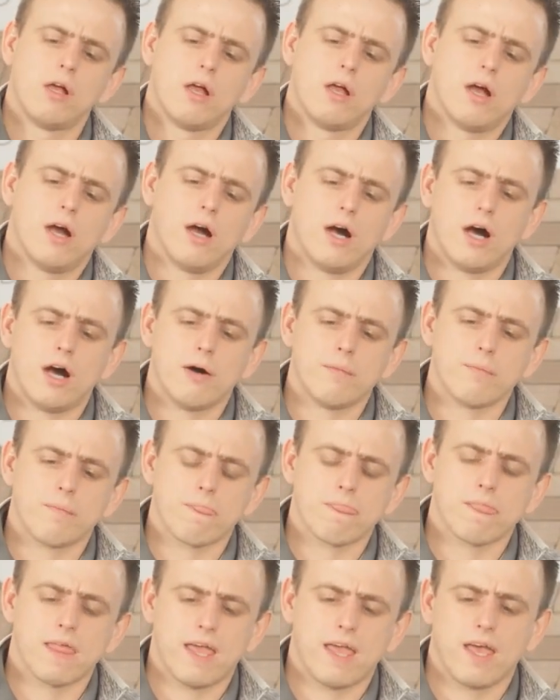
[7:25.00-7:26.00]

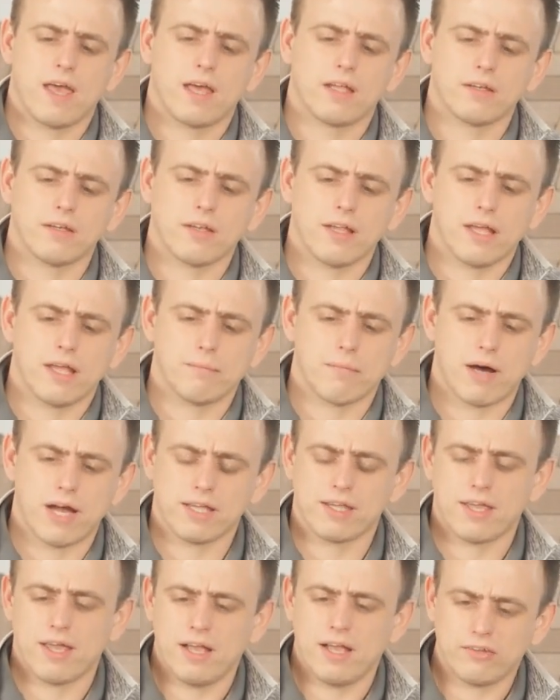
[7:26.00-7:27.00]
And in my
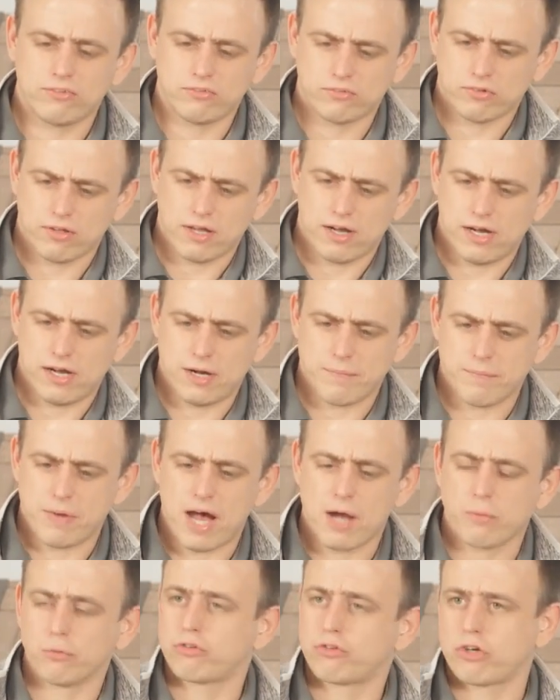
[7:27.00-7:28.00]
case,
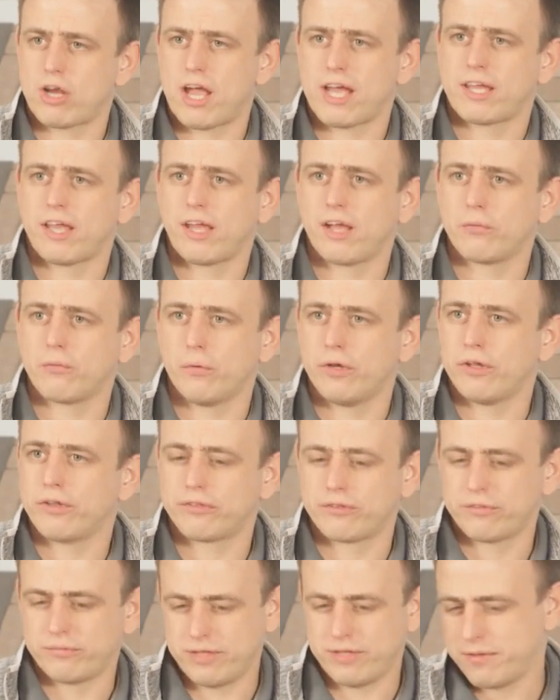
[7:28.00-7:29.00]
I was tracking it
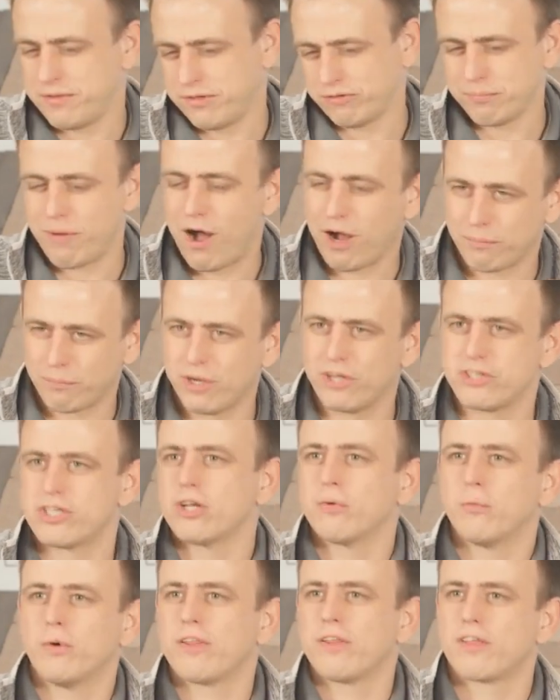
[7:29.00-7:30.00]
in this mock
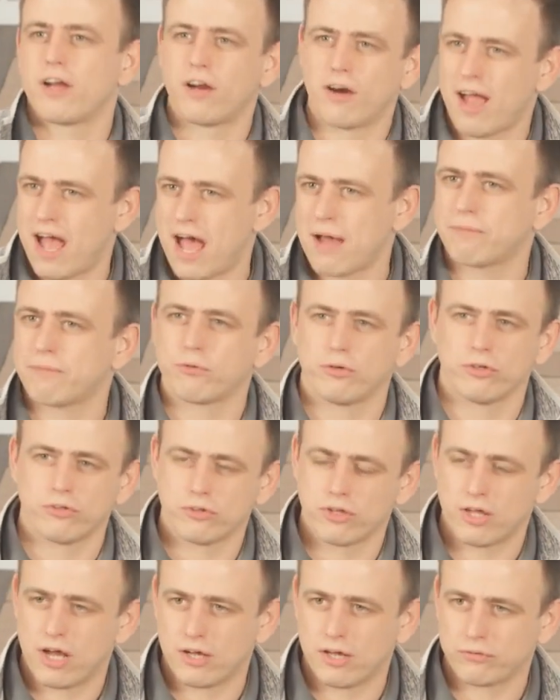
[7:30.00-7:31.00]
budget with our app for
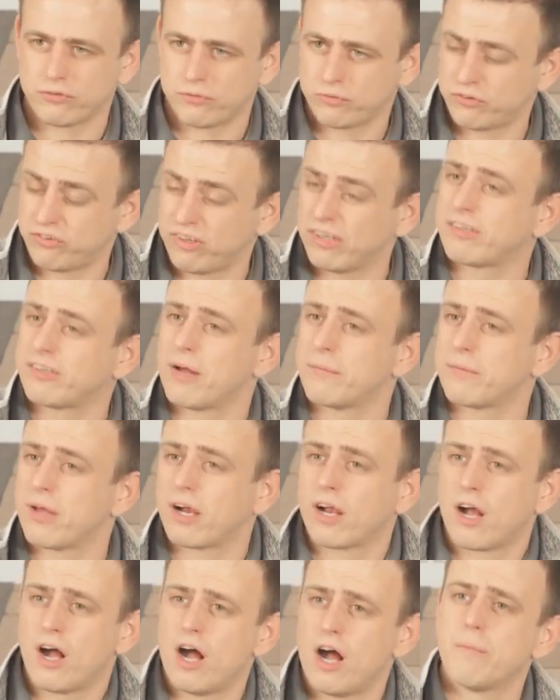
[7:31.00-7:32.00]

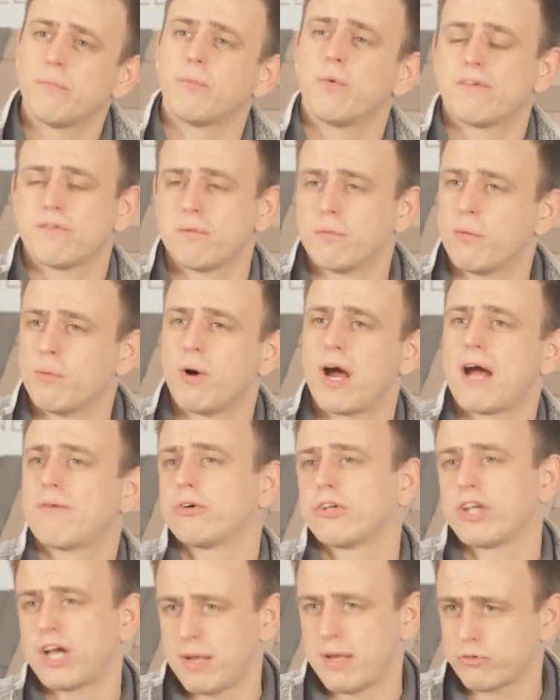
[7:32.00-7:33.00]
syncedup.com. We have a mobile app for
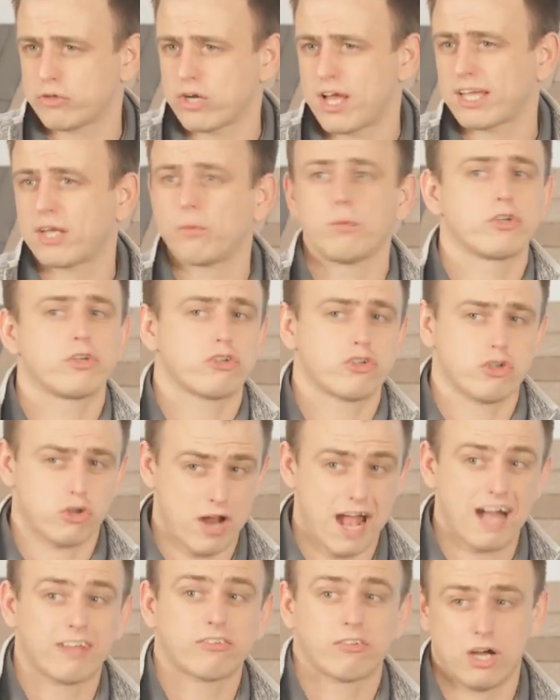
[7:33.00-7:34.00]
time tracking, which
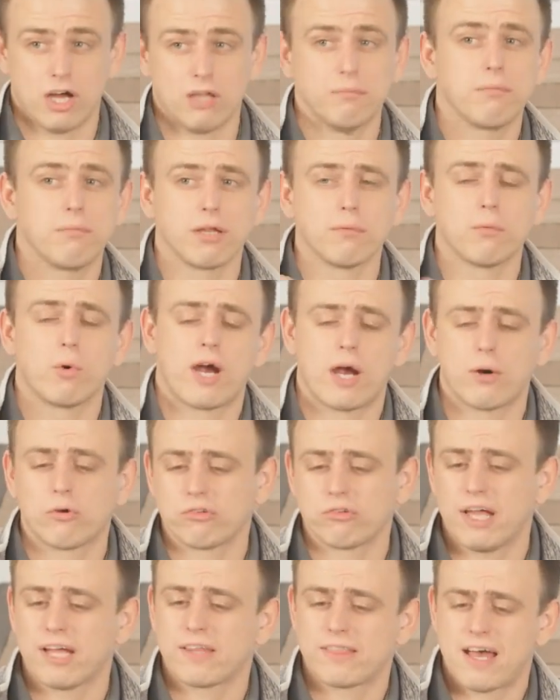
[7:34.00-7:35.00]
tracks unbillable hours
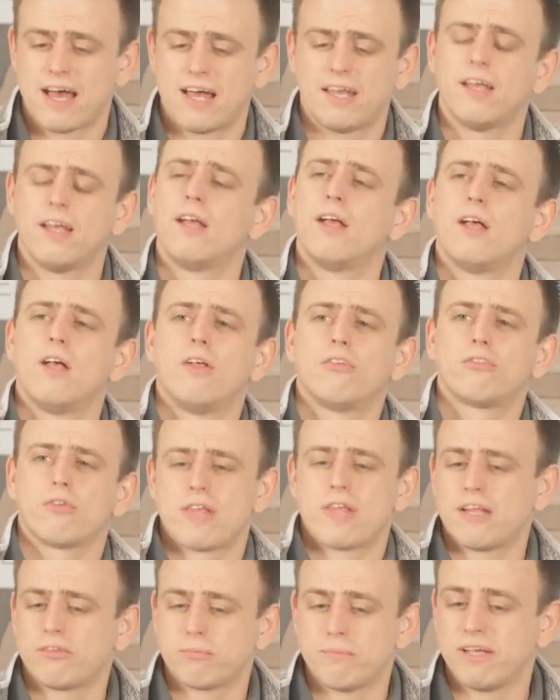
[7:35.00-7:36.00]
like that. So
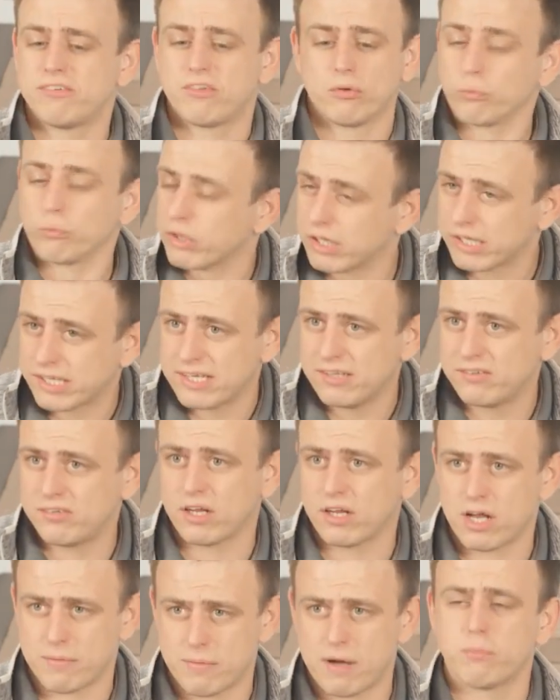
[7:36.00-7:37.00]
that makes it really easy to
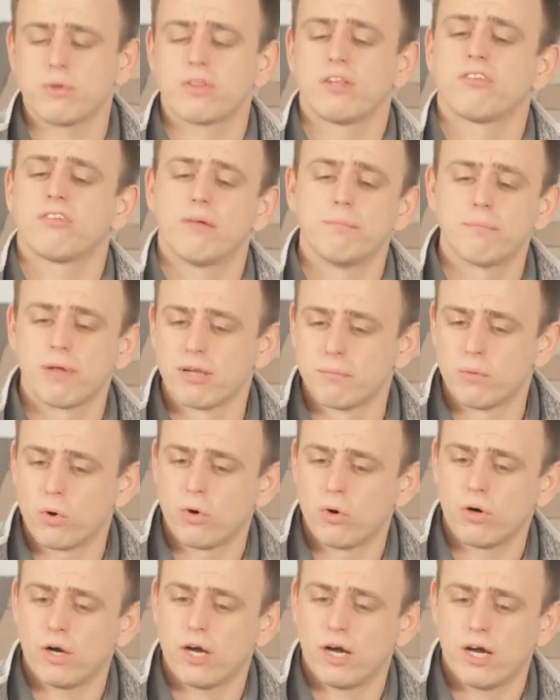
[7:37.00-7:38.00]
come up with this
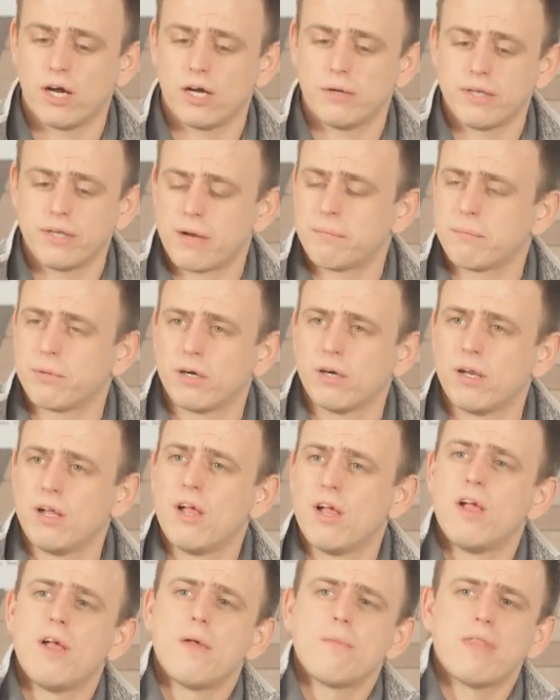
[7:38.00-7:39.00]
unbillable number.
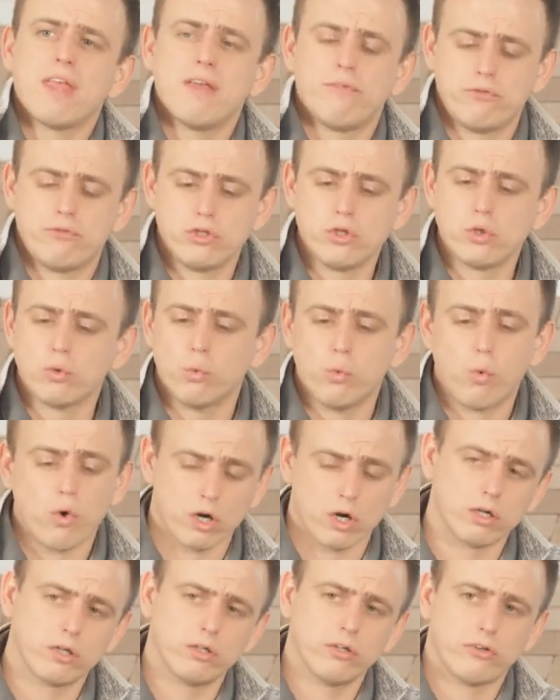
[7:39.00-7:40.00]
If you
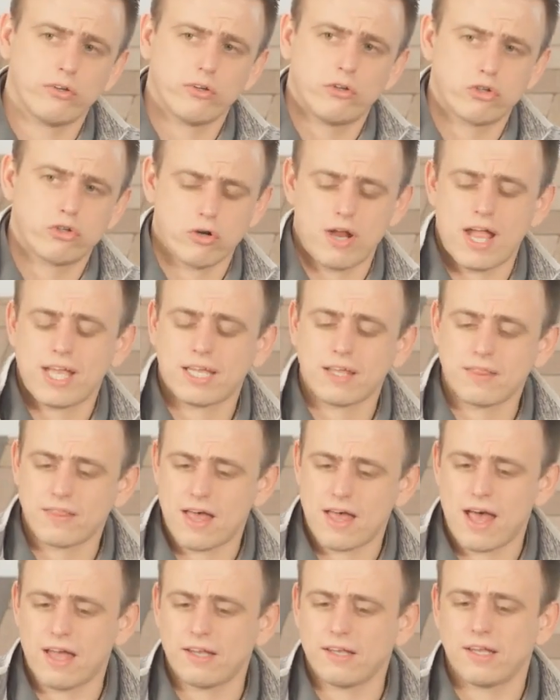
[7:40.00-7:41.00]
weren't tracking
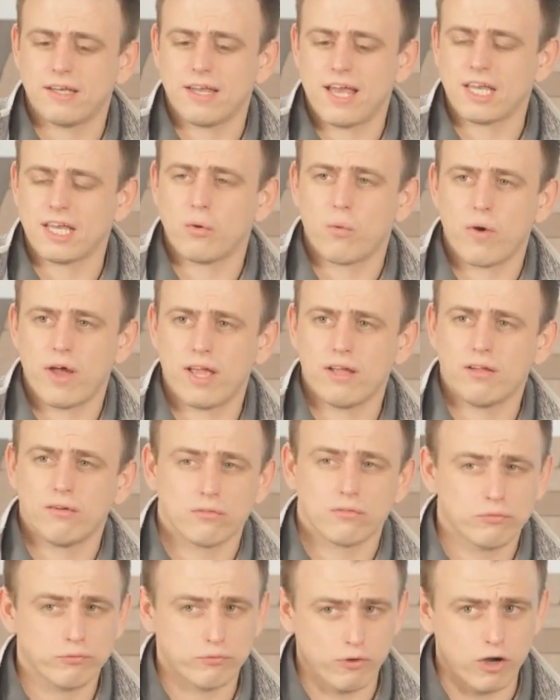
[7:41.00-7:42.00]
that in any way,
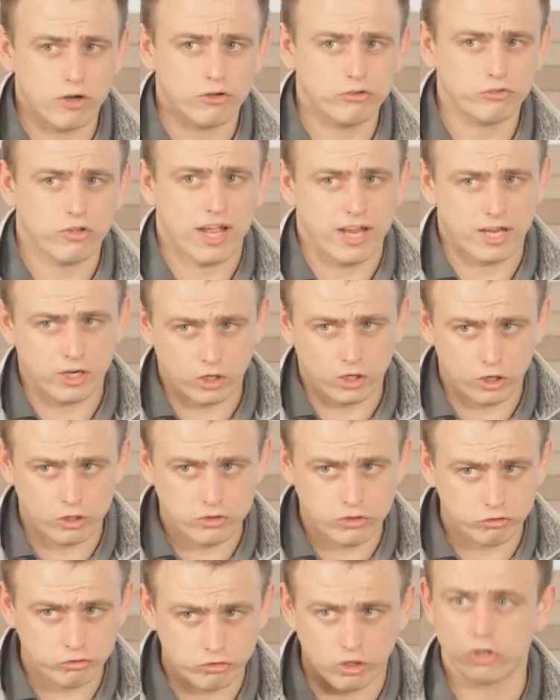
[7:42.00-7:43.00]
first, I encourage
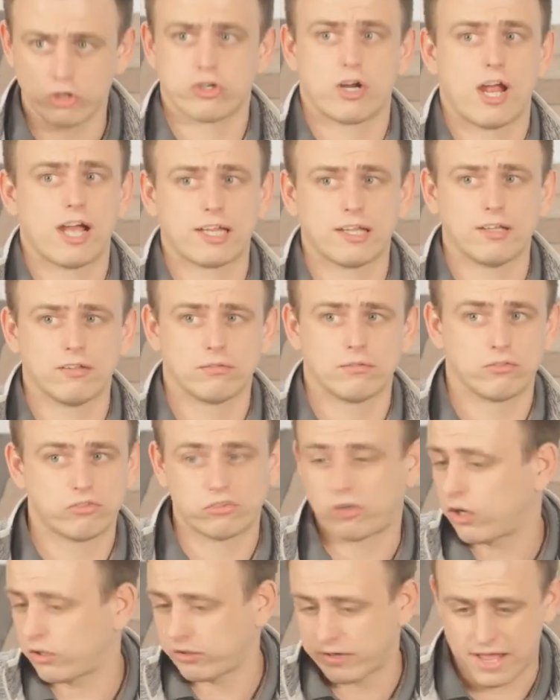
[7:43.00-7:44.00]
you start tracking.
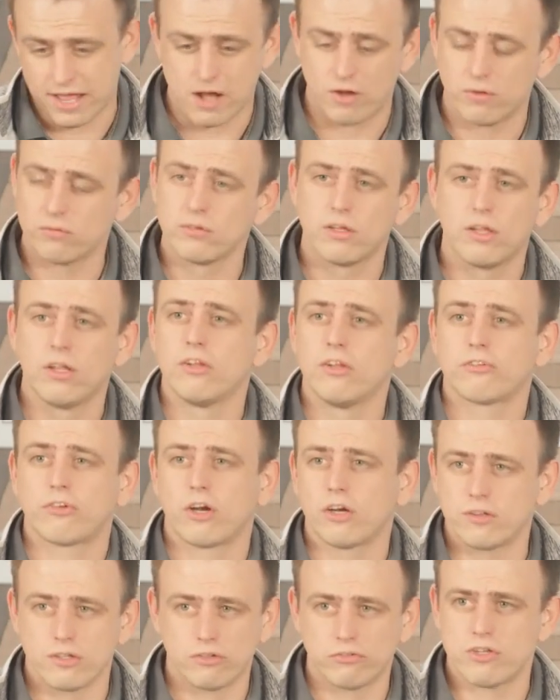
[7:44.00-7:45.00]
Start now.
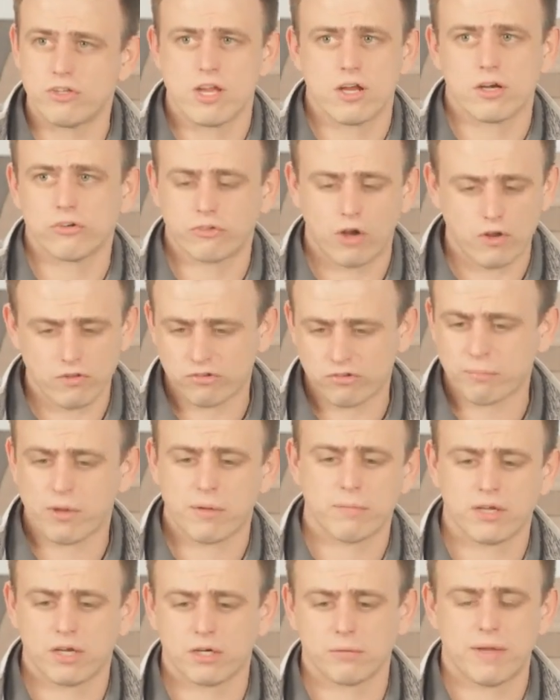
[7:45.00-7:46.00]
Start this year. Start this upcoming year.